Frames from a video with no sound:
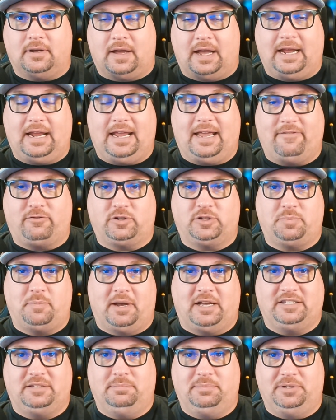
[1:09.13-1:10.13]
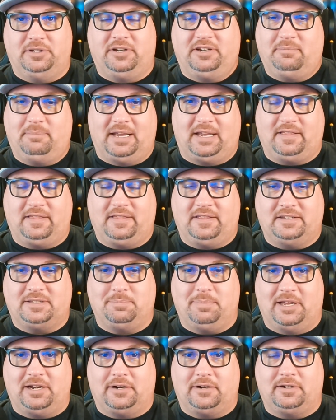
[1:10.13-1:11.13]
I have a responsibility in making this
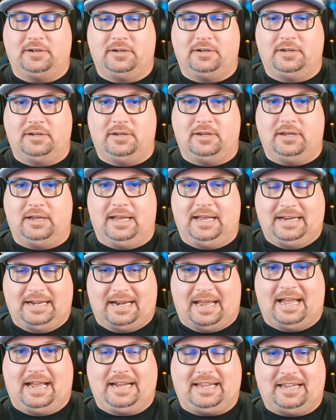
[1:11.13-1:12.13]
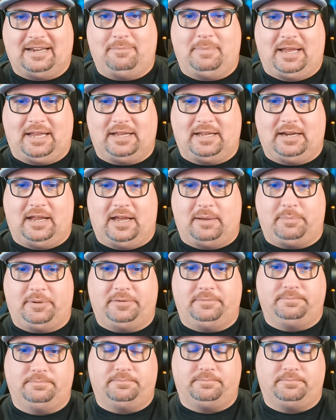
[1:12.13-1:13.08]
better, and I can make it happen.